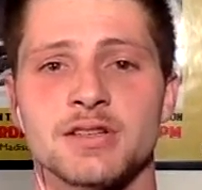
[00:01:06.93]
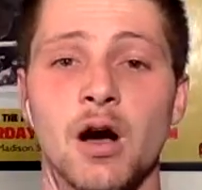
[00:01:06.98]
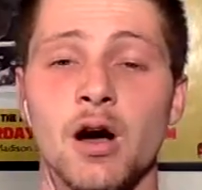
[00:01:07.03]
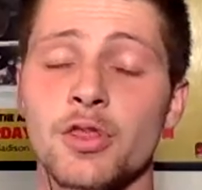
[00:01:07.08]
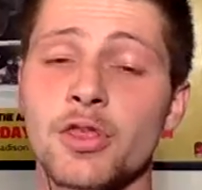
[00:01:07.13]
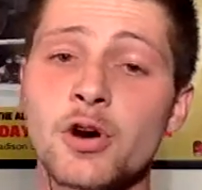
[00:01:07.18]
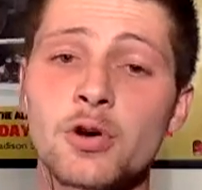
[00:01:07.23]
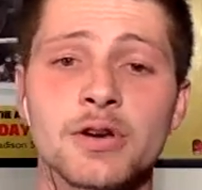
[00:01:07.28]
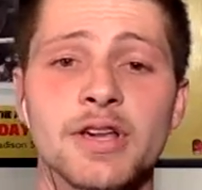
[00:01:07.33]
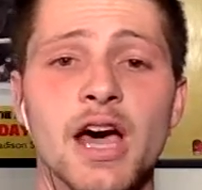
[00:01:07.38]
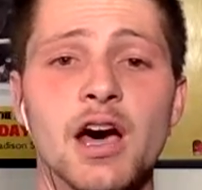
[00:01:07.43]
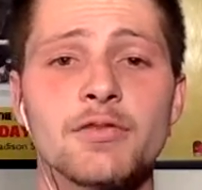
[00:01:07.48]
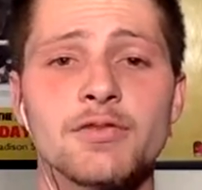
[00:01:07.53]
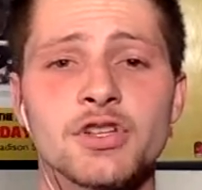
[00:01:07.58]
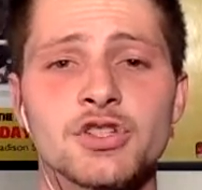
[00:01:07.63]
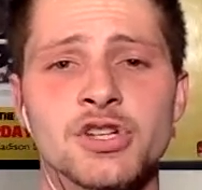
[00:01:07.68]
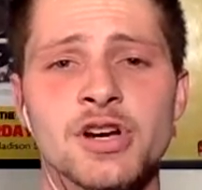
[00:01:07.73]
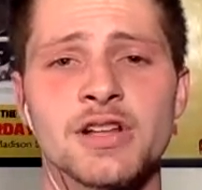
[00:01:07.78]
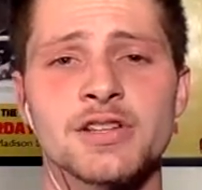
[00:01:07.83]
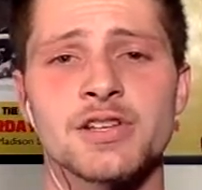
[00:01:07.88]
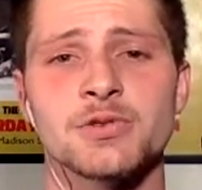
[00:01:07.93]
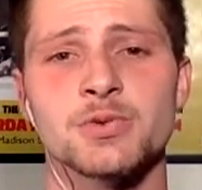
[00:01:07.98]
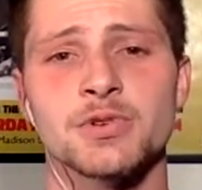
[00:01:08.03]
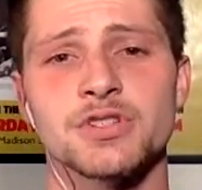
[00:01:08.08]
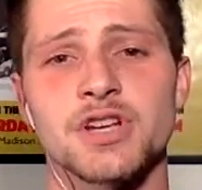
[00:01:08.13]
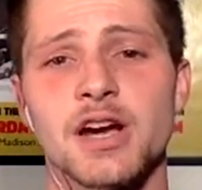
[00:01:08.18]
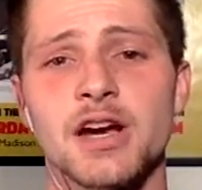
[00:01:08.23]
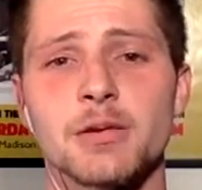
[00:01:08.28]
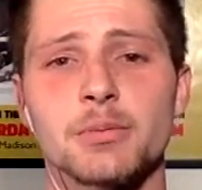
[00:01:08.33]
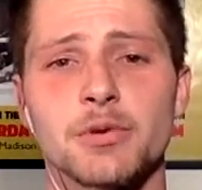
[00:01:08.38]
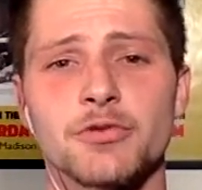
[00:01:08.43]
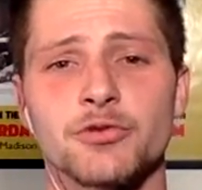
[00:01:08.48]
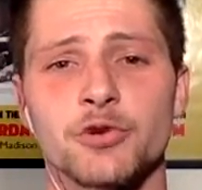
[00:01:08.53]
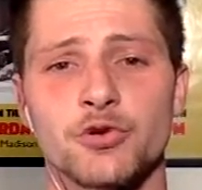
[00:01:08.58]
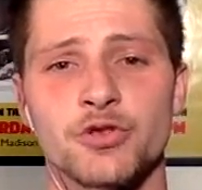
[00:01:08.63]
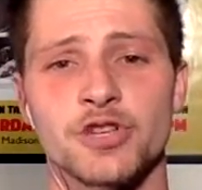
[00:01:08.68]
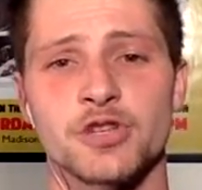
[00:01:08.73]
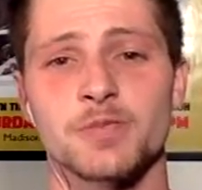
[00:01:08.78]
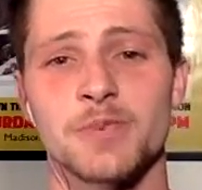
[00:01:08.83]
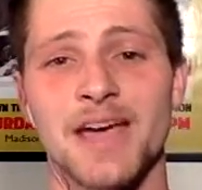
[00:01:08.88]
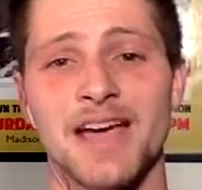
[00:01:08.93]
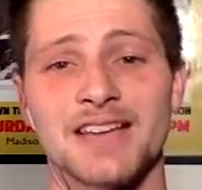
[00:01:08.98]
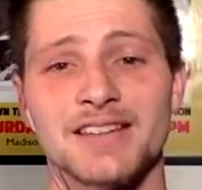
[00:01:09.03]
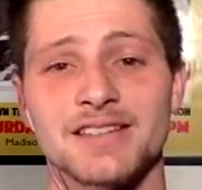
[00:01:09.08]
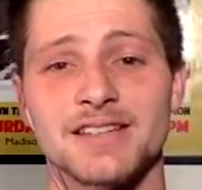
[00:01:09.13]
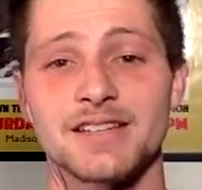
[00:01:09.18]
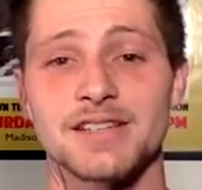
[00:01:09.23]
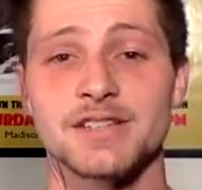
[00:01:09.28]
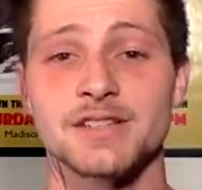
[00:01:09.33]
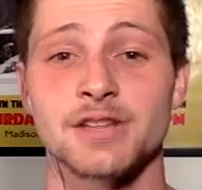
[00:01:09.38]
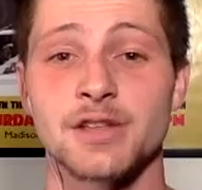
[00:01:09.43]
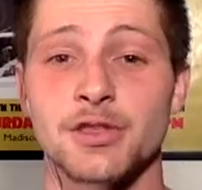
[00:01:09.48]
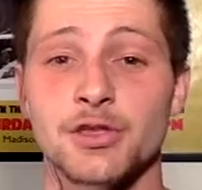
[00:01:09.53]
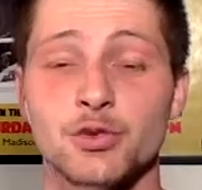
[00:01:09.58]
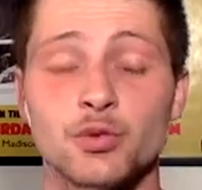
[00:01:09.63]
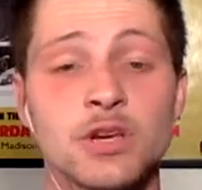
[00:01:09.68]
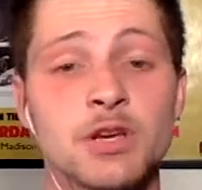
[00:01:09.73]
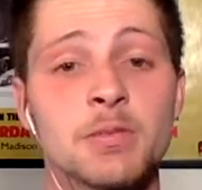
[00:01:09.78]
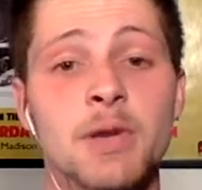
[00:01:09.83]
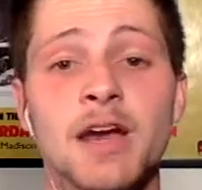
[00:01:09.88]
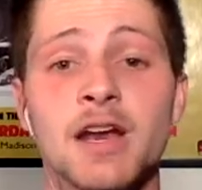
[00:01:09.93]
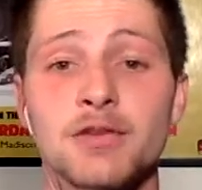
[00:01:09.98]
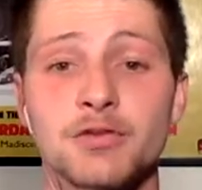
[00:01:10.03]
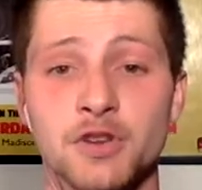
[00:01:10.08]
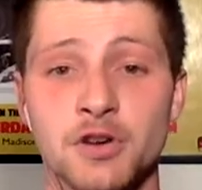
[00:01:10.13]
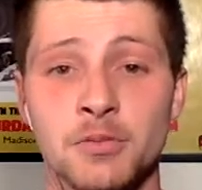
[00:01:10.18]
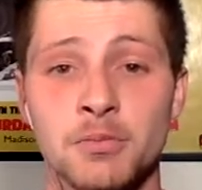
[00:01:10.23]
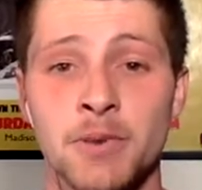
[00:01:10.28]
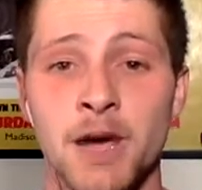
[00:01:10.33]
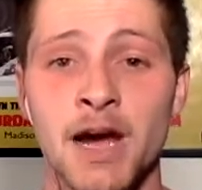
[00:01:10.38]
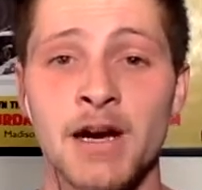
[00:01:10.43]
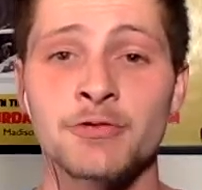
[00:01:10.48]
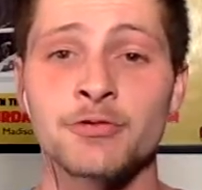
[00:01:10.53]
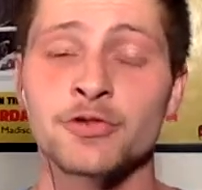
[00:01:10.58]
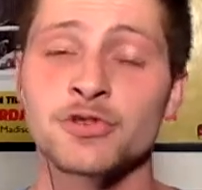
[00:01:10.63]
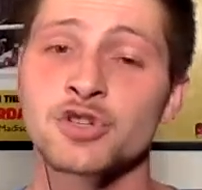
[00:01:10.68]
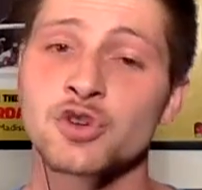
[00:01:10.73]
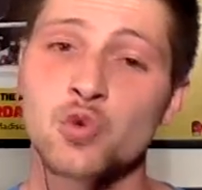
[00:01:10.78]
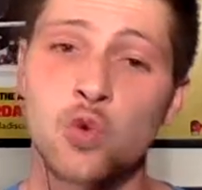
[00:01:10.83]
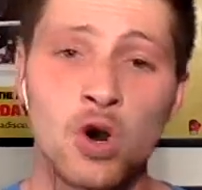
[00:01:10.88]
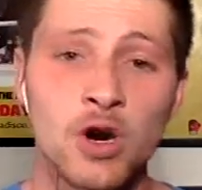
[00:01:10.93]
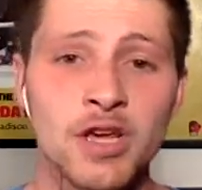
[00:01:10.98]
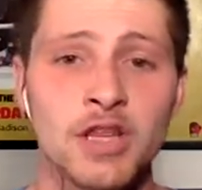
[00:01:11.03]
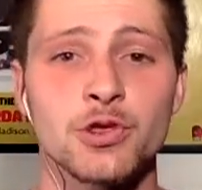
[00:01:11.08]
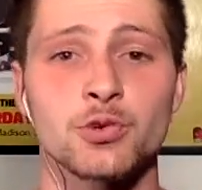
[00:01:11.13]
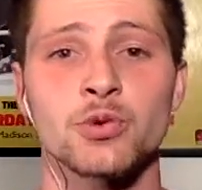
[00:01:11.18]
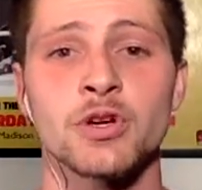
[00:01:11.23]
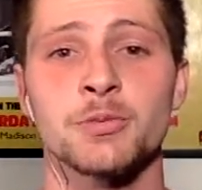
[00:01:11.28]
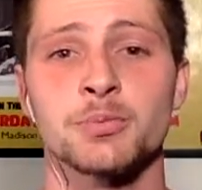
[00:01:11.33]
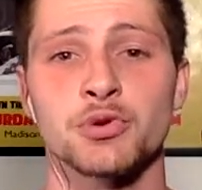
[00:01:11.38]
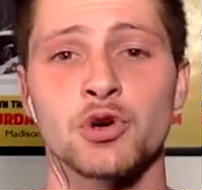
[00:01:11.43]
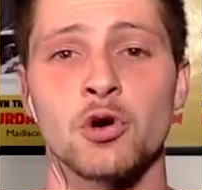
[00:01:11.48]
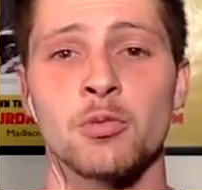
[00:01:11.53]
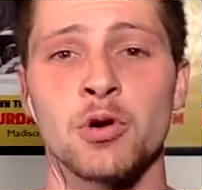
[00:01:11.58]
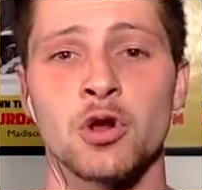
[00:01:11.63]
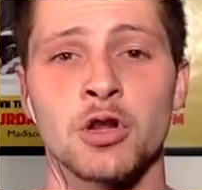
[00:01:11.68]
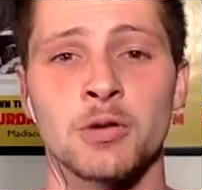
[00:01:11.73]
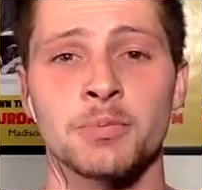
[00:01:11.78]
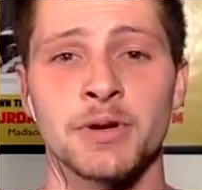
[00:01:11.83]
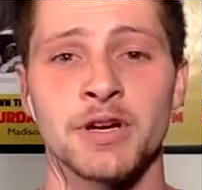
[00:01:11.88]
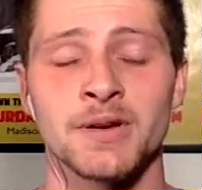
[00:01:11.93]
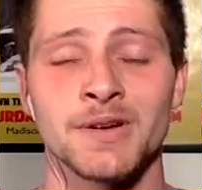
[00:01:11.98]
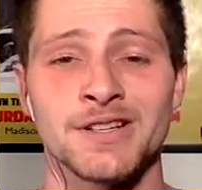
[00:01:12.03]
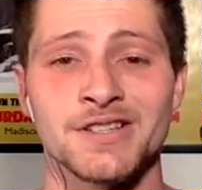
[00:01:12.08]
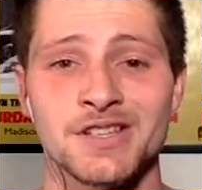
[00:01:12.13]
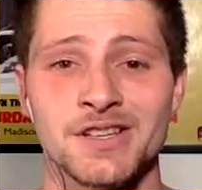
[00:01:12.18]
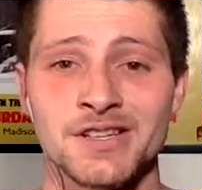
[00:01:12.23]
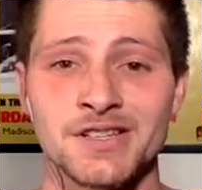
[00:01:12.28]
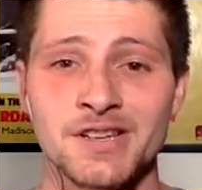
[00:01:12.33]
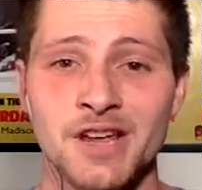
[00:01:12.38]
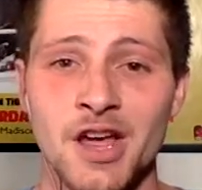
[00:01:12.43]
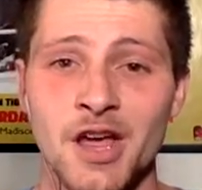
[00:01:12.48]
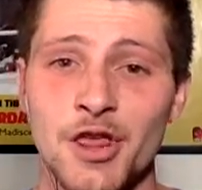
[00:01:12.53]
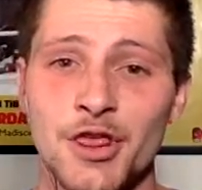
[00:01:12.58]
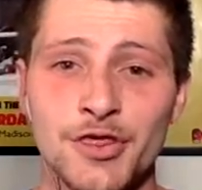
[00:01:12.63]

Although Calvin Johnson retired before this past season, the 3 men have combined for 23 Pro Bowl appearances,